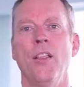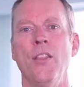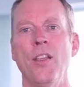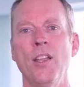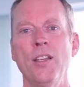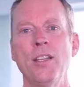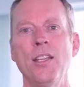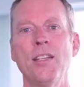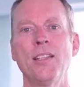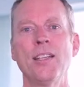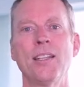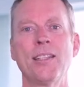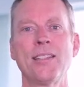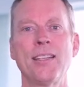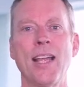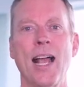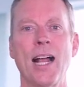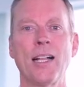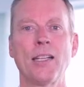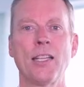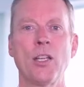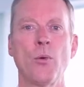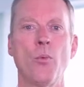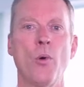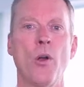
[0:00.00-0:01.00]
This is
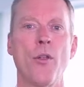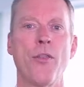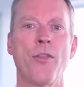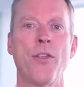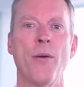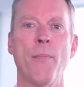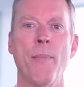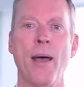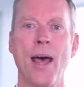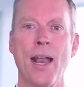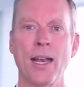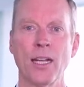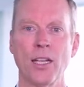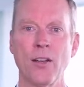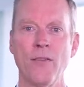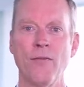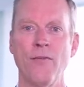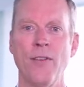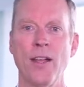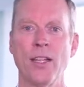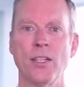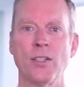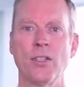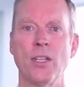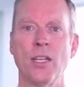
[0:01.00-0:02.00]
exactly where thematic
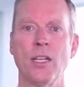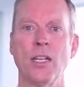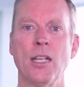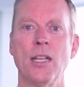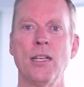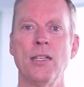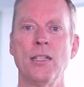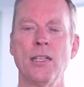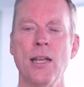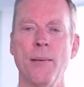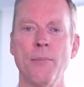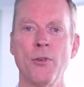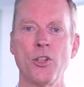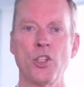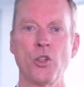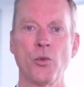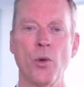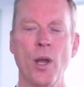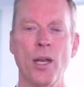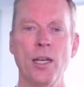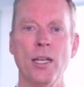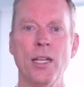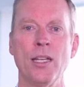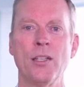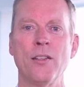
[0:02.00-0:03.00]
investing can
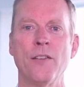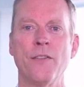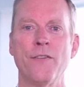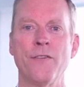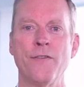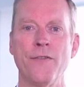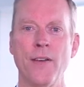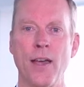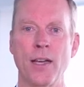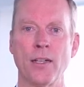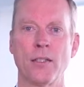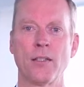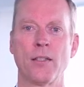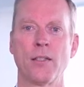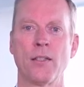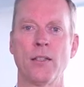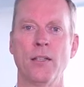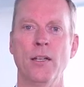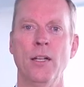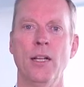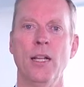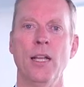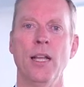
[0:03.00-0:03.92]
demonstrate its effects.